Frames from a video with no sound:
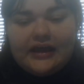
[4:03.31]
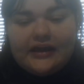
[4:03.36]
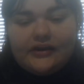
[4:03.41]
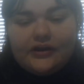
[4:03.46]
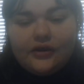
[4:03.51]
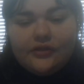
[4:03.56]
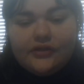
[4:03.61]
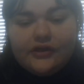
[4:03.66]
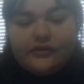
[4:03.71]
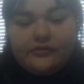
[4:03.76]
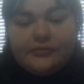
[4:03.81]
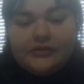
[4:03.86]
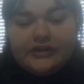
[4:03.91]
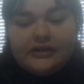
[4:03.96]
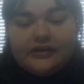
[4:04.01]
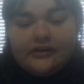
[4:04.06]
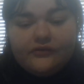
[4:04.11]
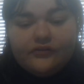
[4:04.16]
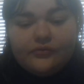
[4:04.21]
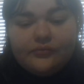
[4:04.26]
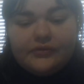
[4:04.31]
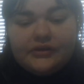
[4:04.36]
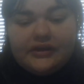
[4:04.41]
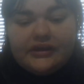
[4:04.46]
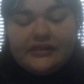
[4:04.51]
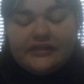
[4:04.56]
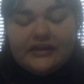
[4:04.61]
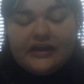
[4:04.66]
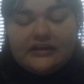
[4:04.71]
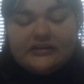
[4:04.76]
I know they would be here for
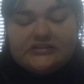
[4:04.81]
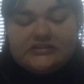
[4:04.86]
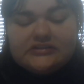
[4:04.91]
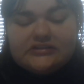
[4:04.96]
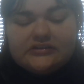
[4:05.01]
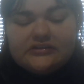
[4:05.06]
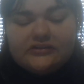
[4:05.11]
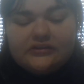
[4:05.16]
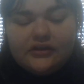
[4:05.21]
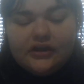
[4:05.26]
me, and that's